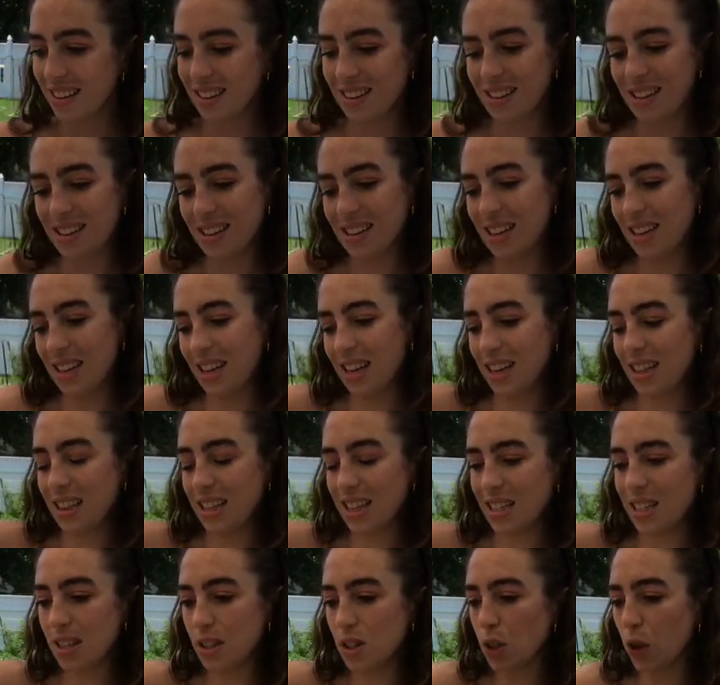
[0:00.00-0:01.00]
This is a
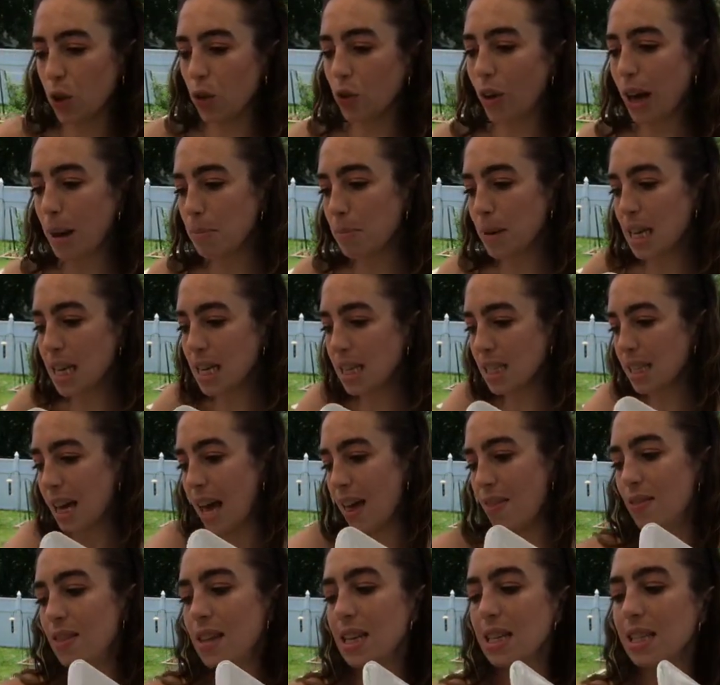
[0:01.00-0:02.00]
great piece, and this
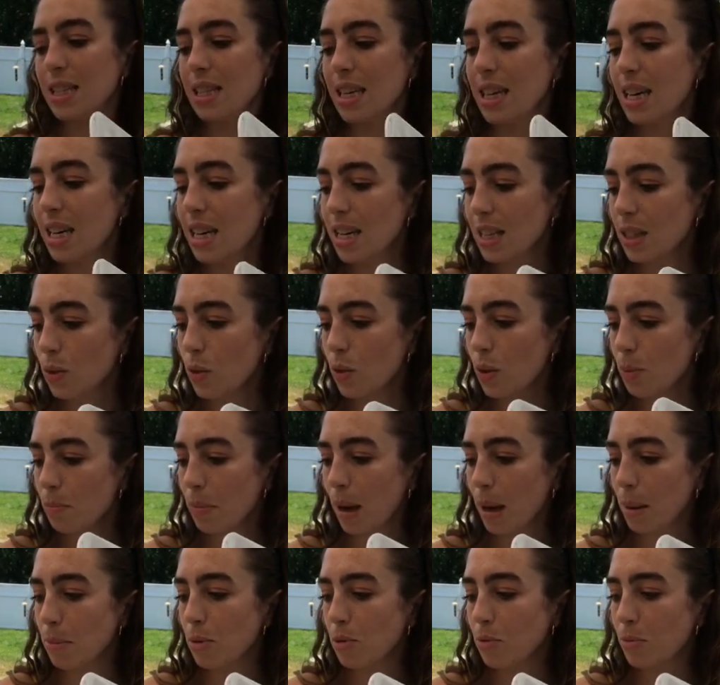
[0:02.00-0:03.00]
is, oops, I moved my
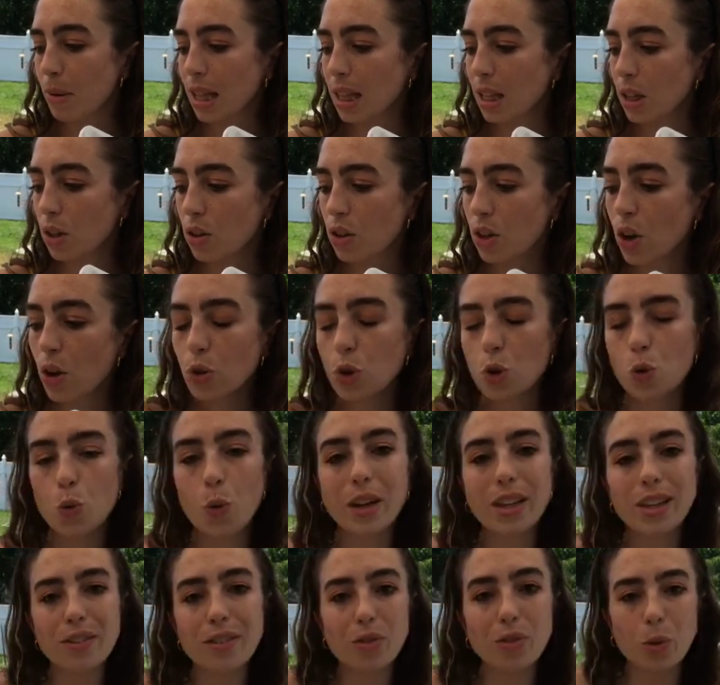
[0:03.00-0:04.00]
little note,
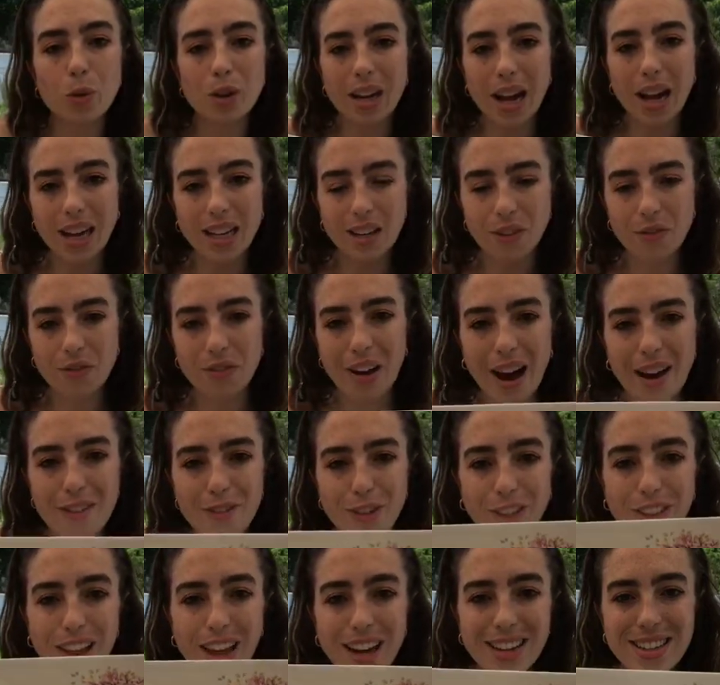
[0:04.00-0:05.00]
$24.95 on
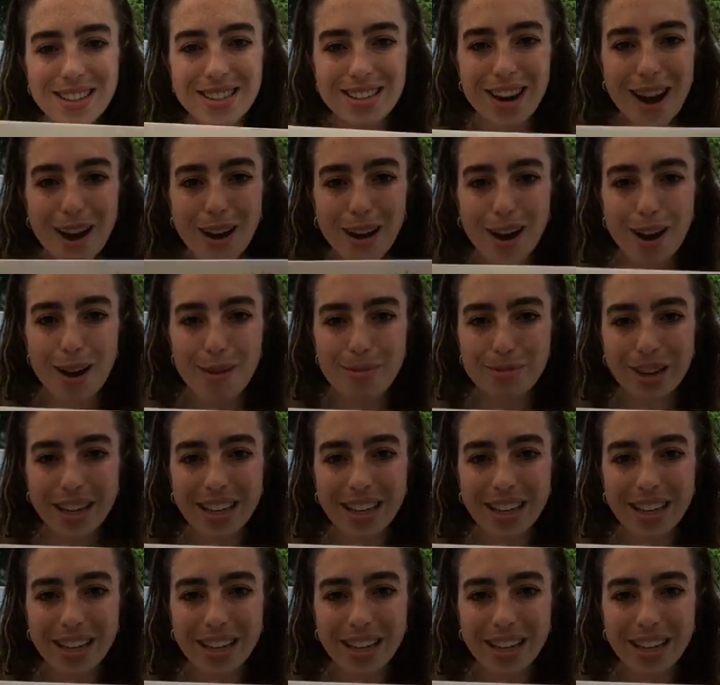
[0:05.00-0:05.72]
Lenox.com right now.